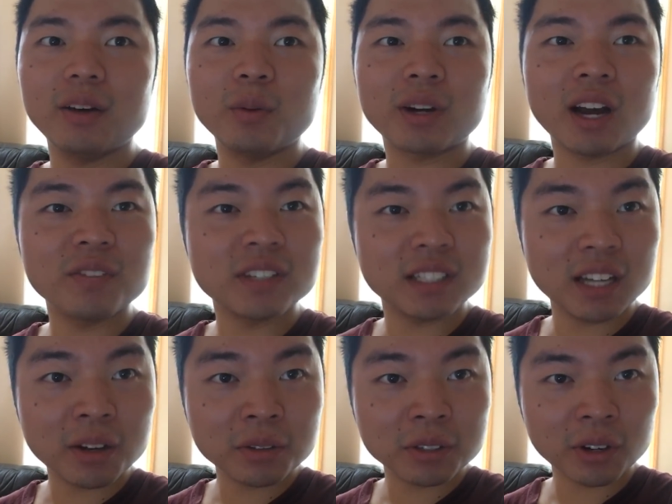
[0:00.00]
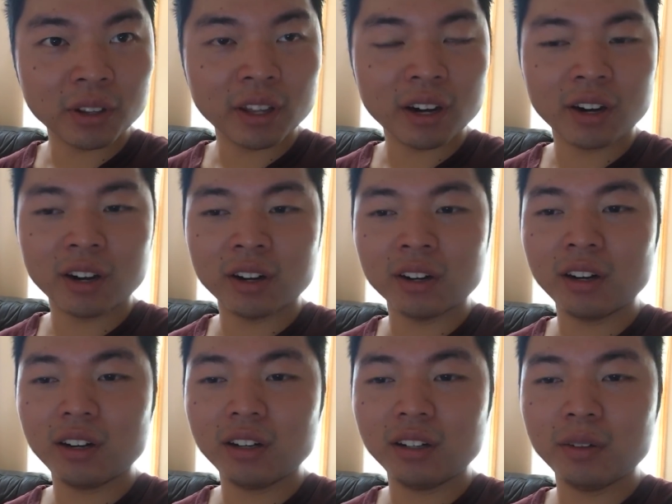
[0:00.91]
kind of cells are there
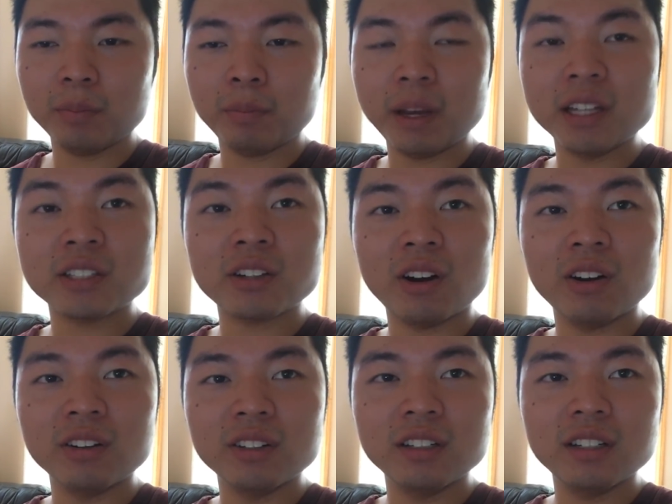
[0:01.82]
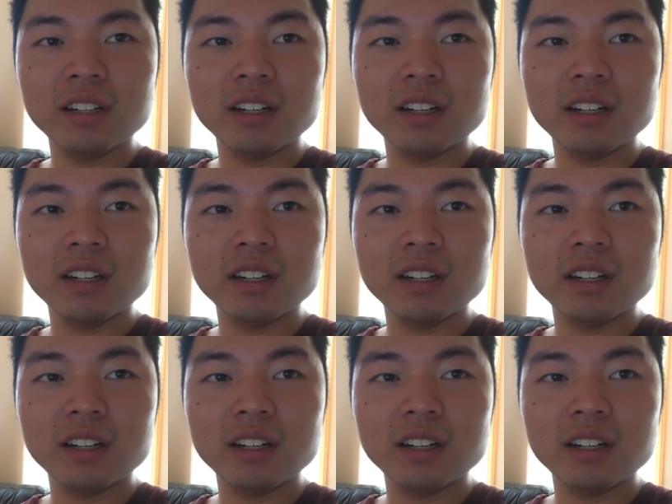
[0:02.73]
based on